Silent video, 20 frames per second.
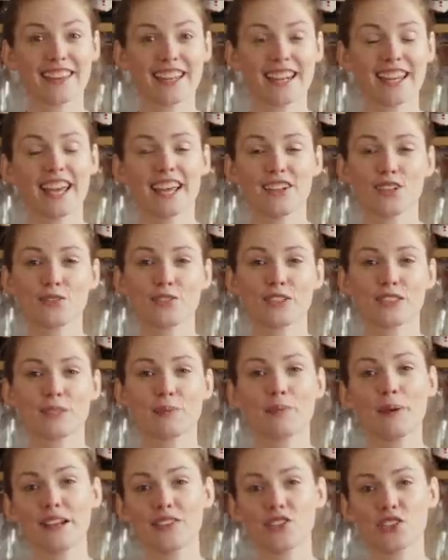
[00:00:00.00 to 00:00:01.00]
then head over to
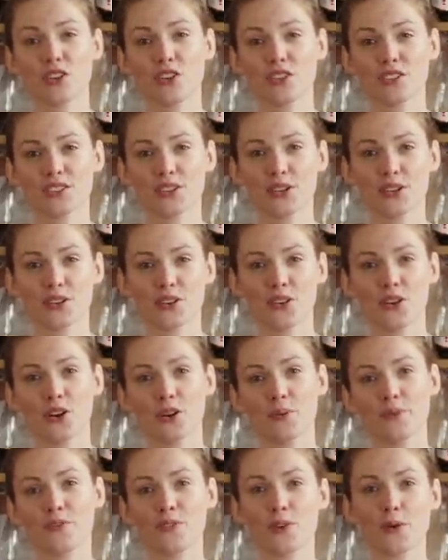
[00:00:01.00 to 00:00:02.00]

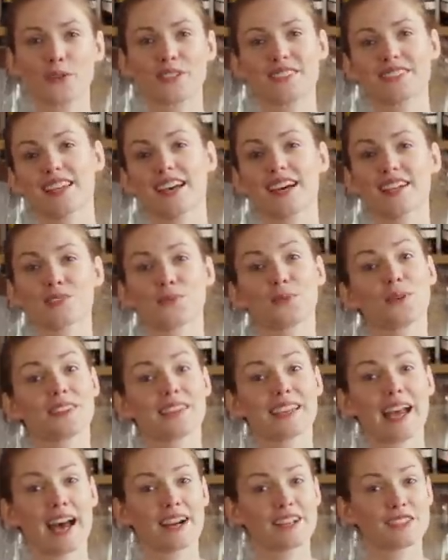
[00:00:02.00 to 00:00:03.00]

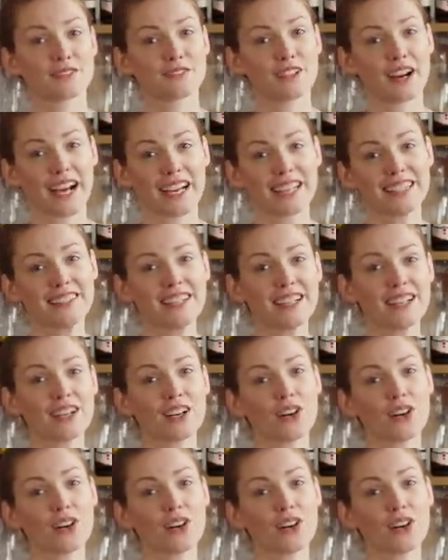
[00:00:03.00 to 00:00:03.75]
patreon.com/withcaradevine